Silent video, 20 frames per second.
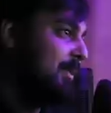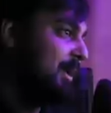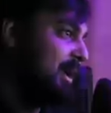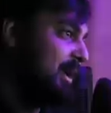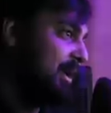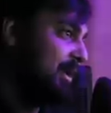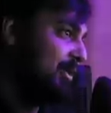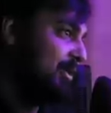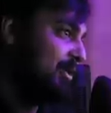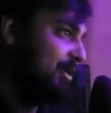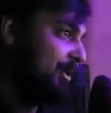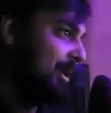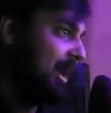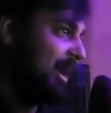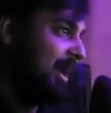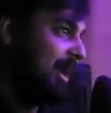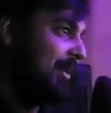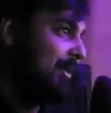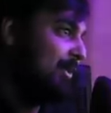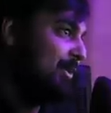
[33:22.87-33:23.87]
punished. My
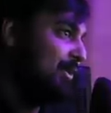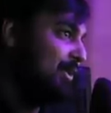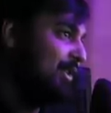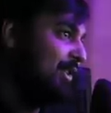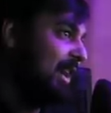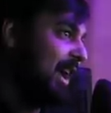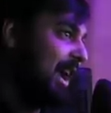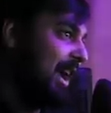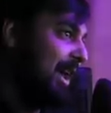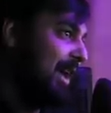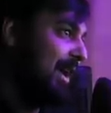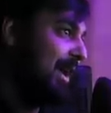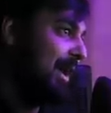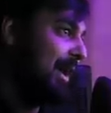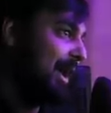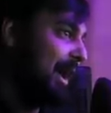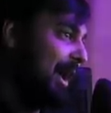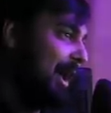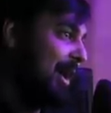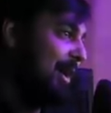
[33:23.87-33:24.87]
name is Dan and
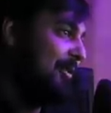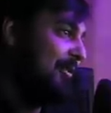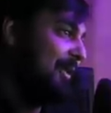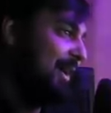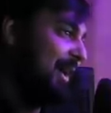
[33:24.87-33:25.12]
I have